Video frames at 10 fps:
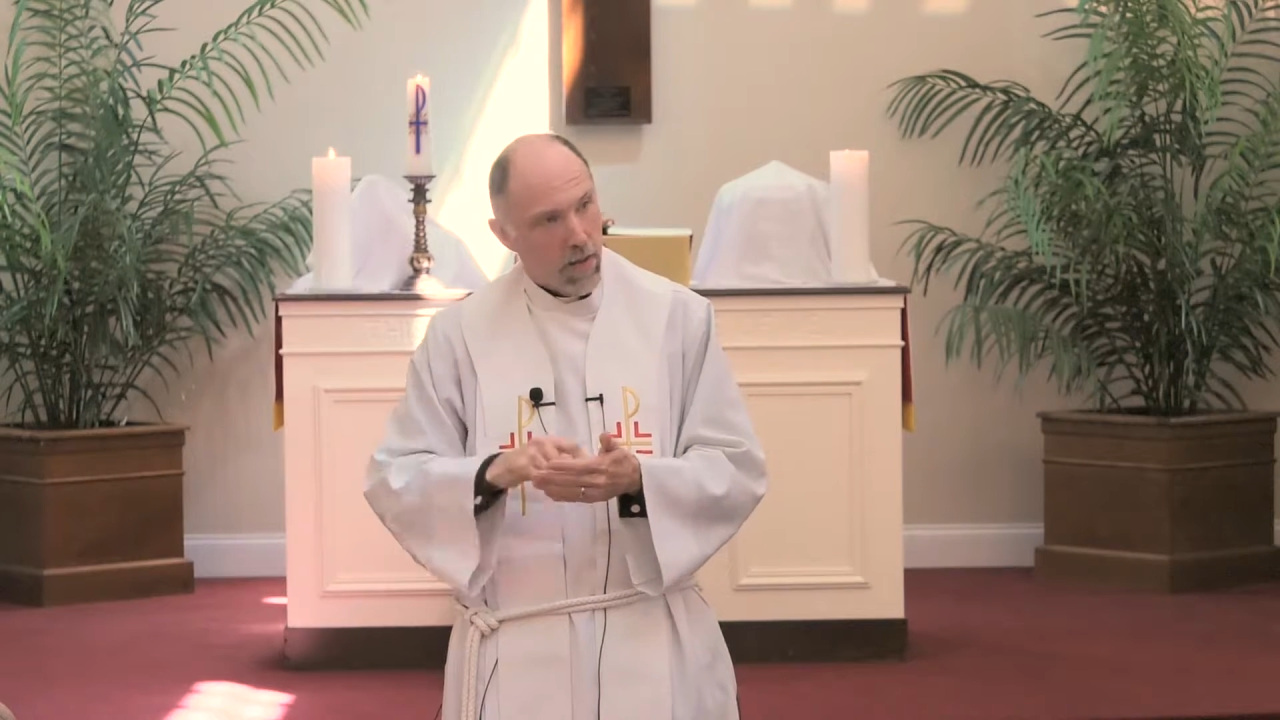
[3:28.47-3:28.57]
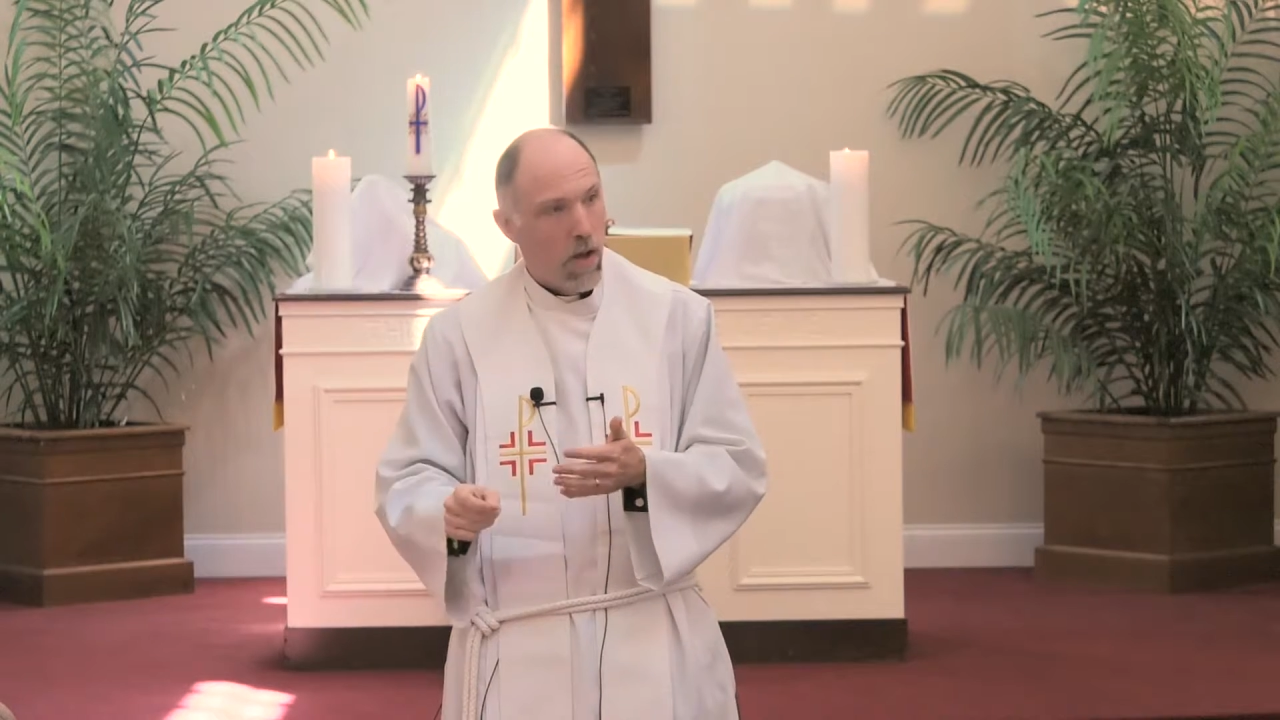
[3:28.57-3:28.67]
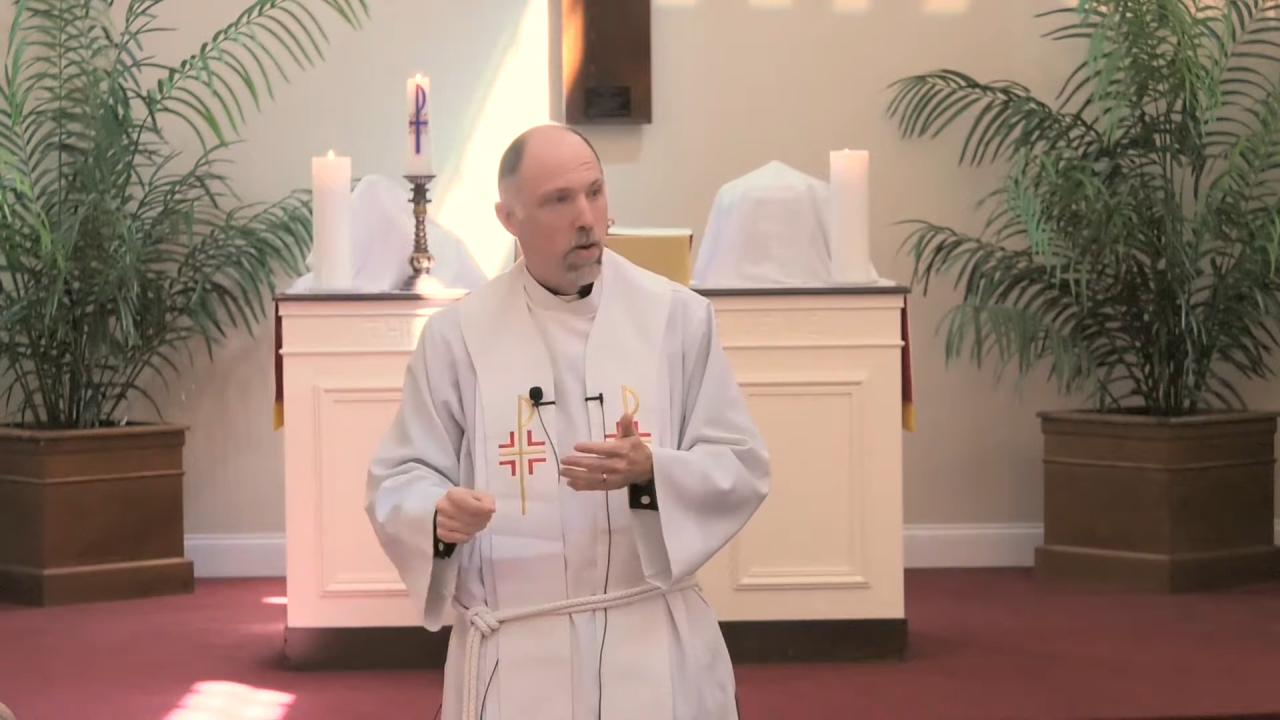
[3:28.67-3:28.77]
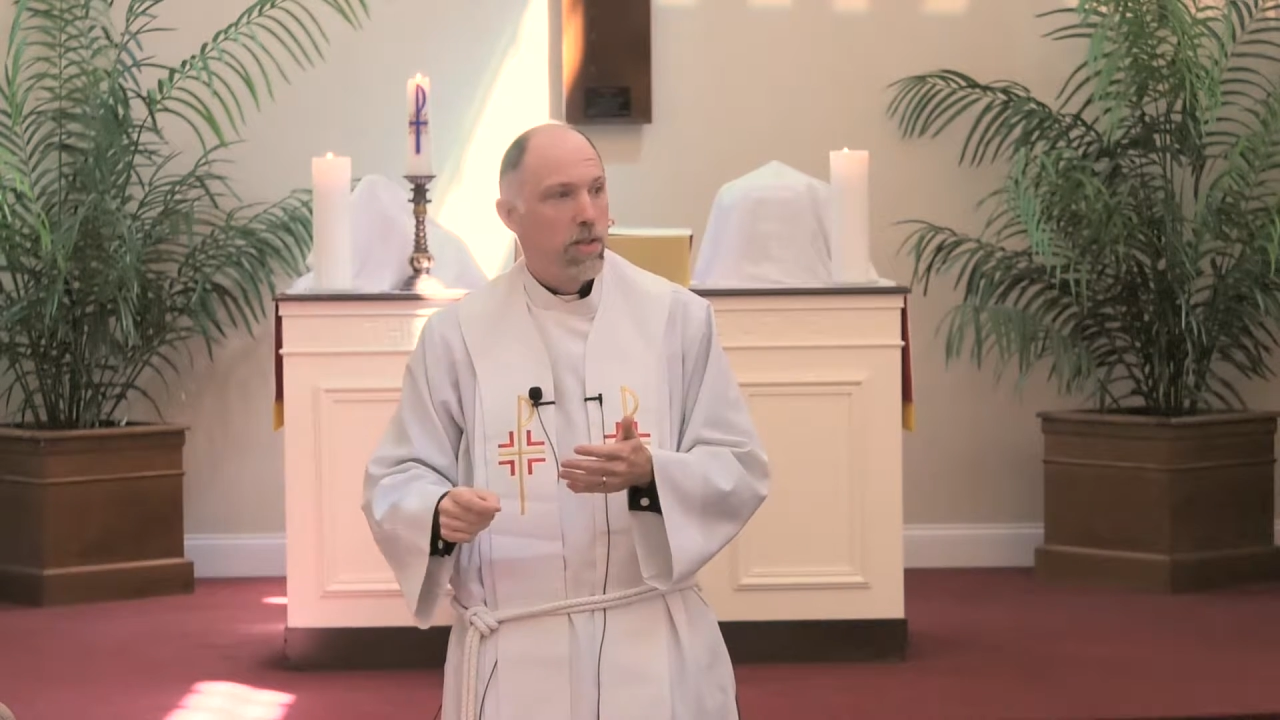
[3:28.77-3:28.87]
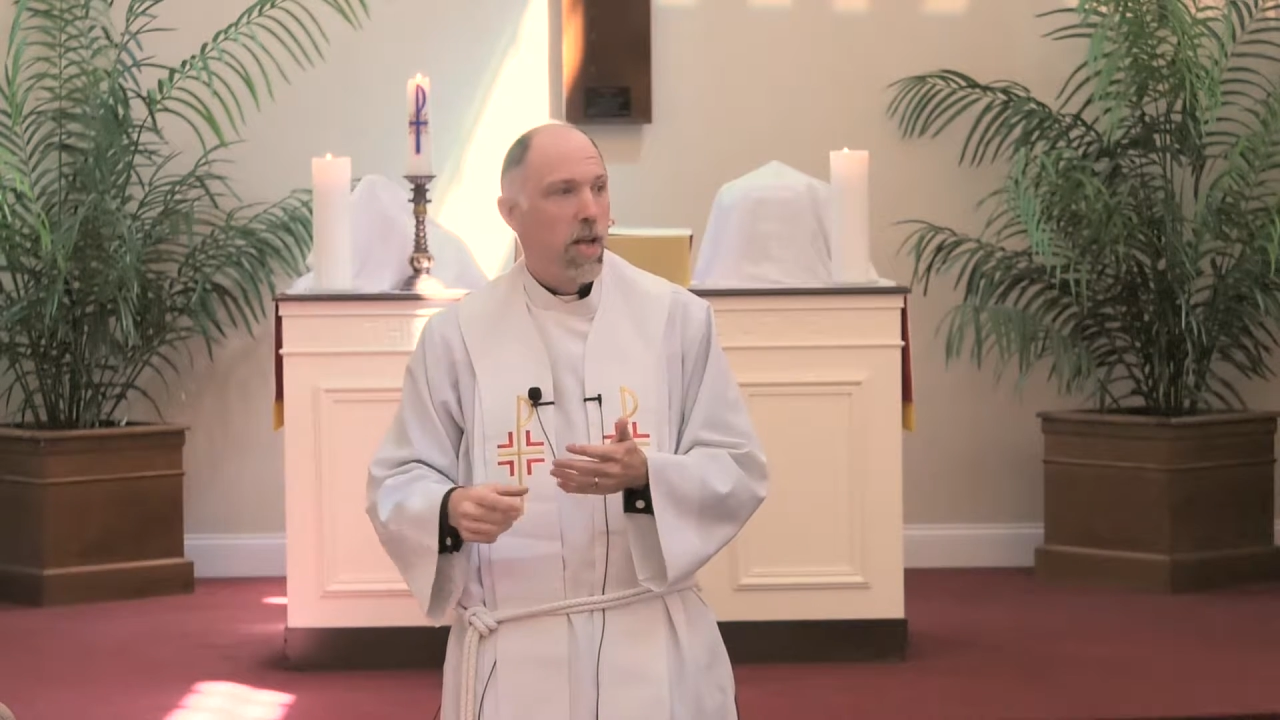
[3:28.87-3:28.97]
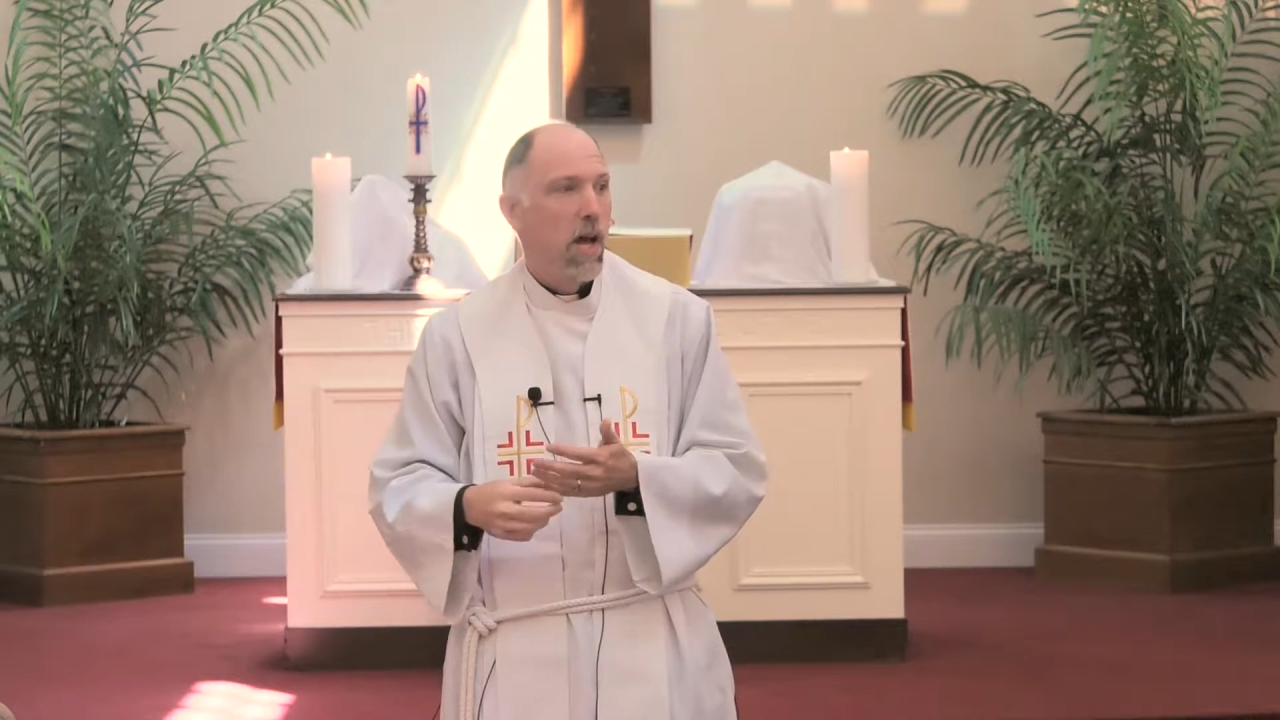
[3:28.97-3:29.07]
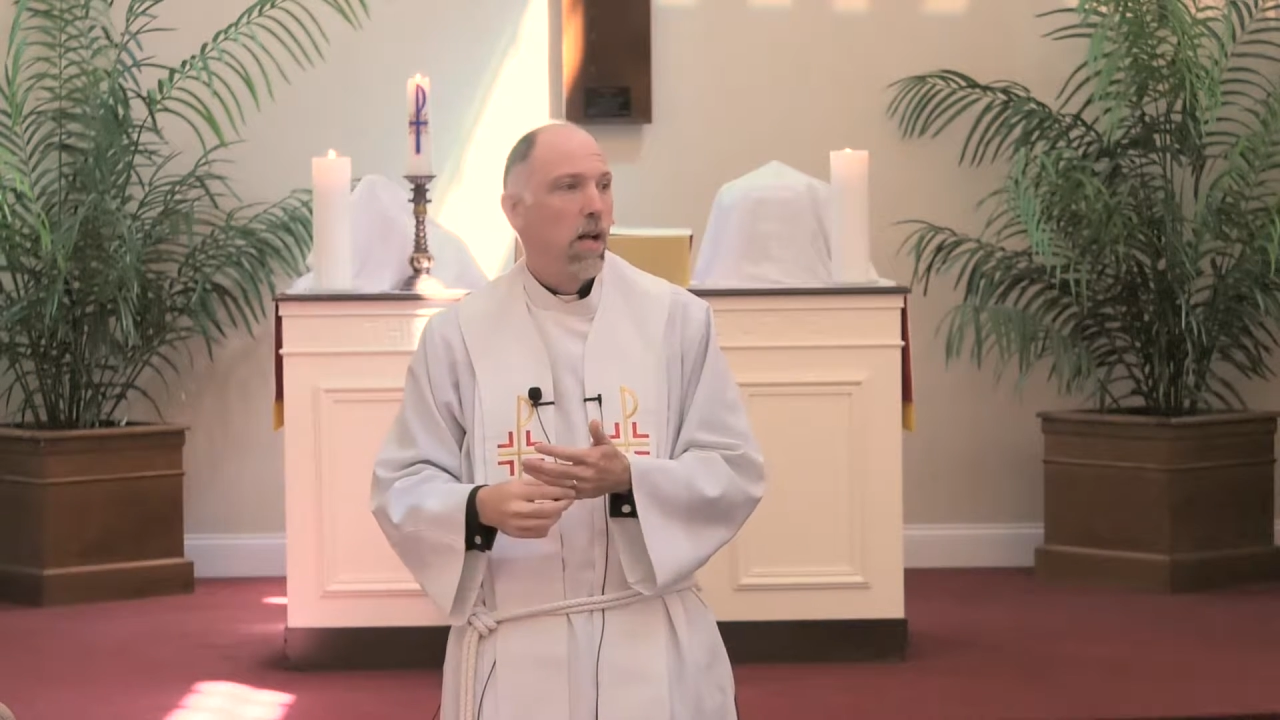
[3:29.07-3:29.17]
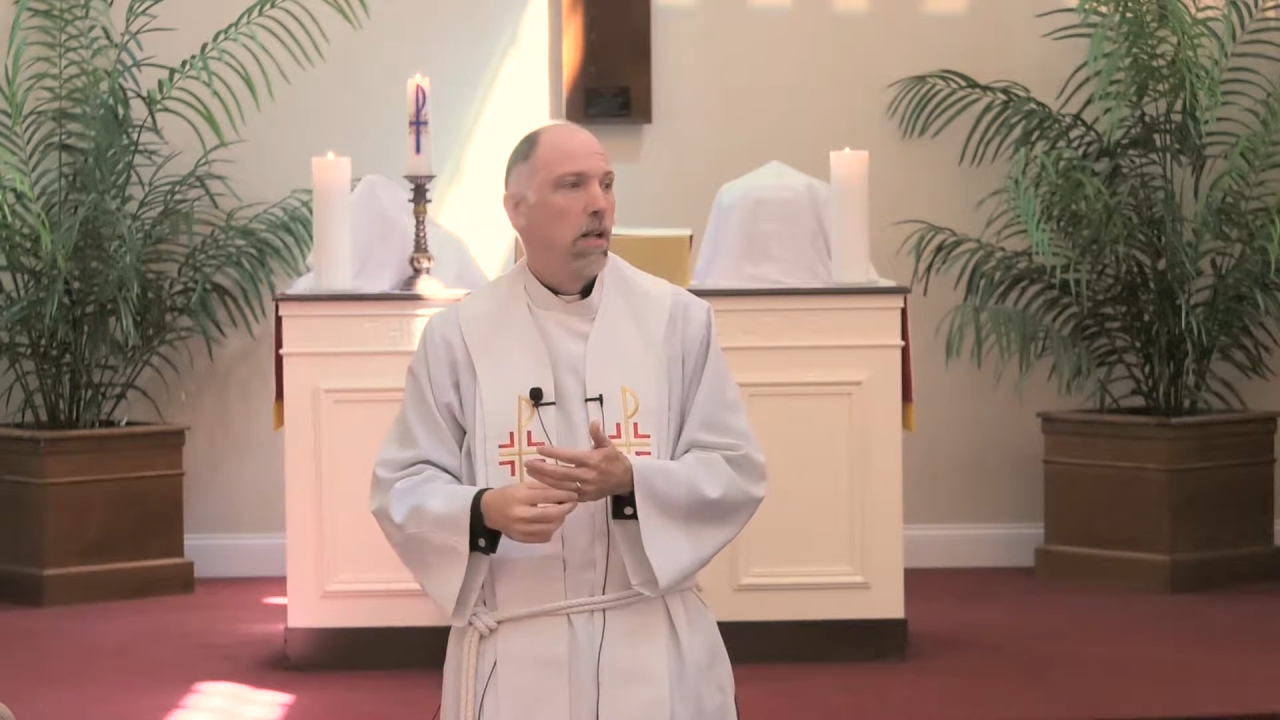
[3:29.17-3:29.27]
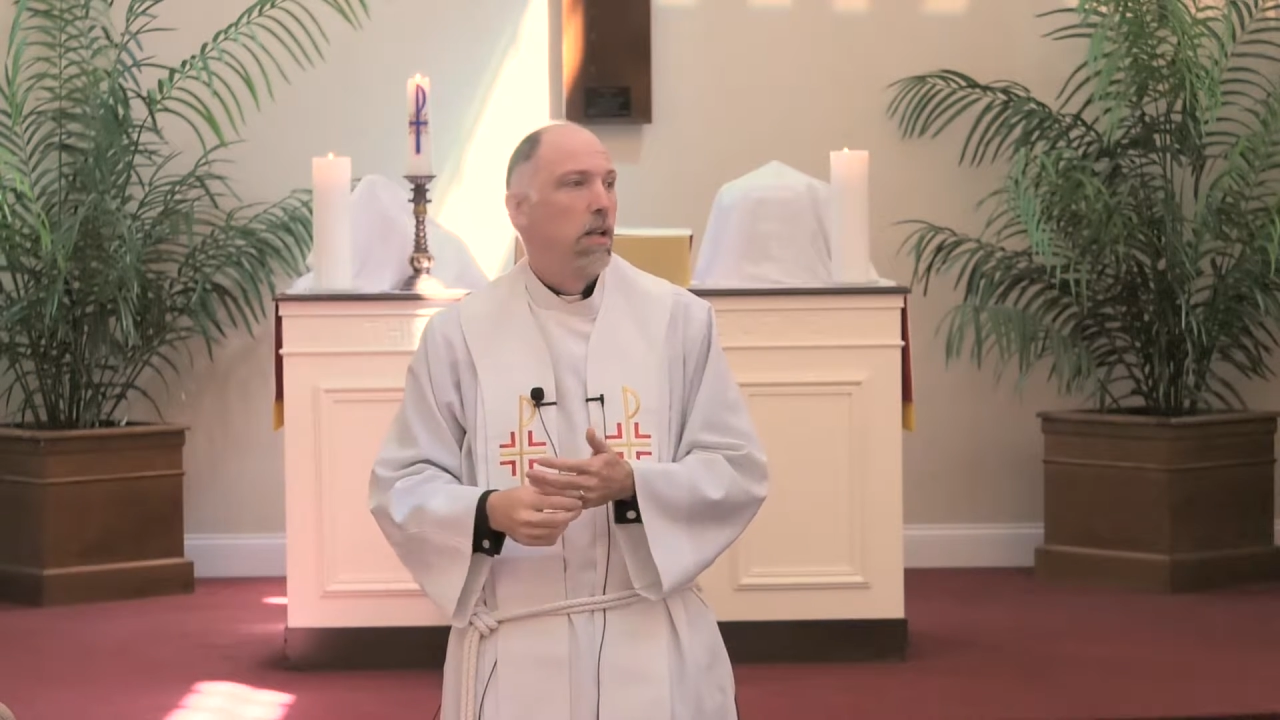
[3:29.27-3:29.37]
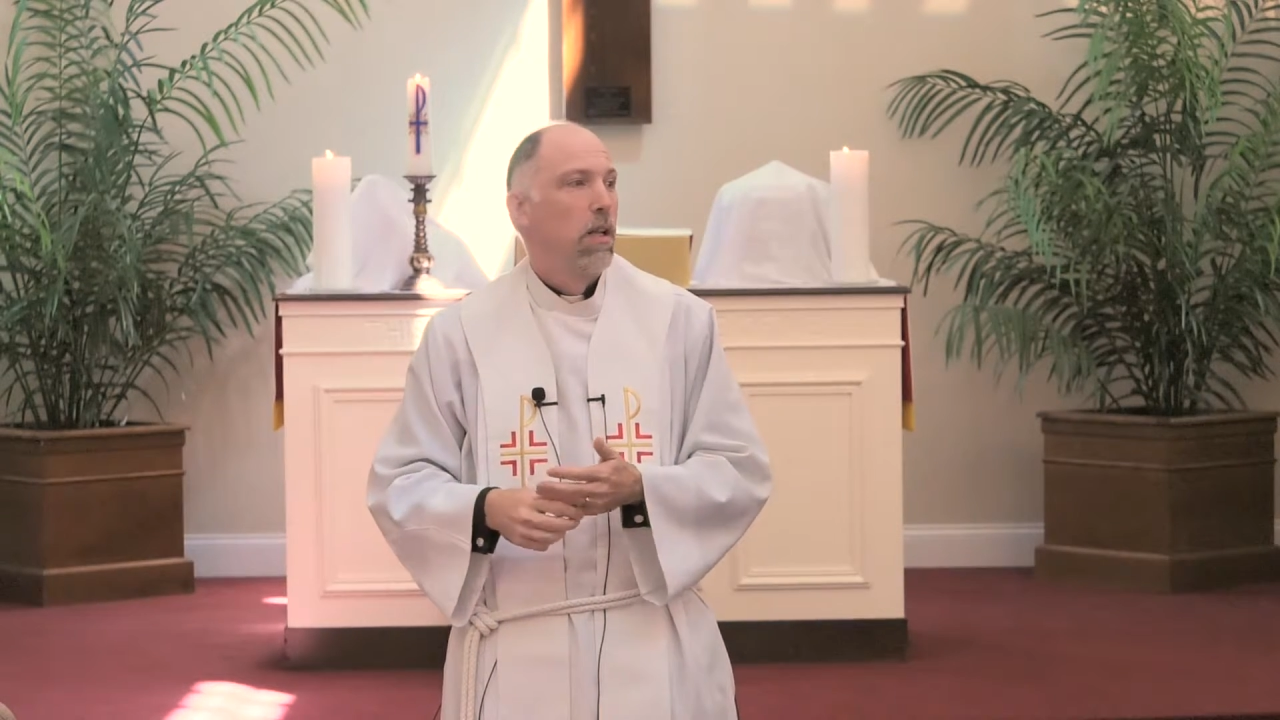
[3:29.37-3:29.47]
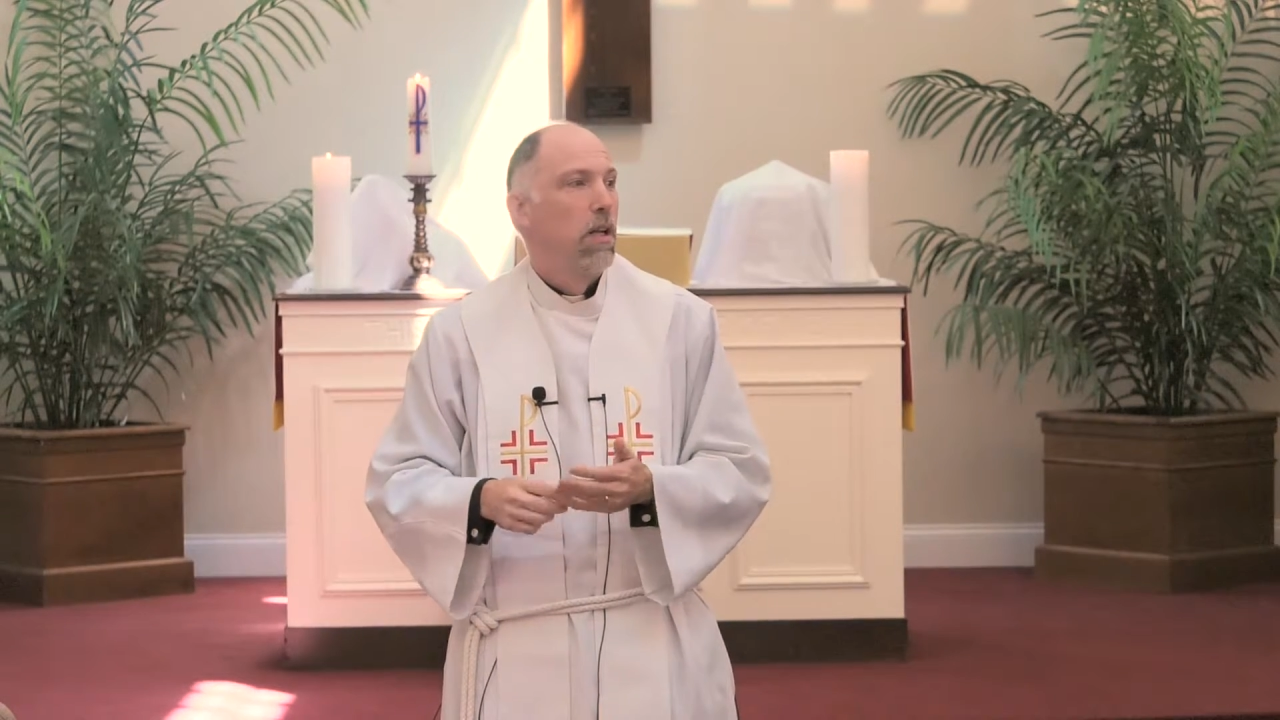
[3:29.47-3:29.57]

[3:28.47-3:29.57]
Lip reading: the hotel.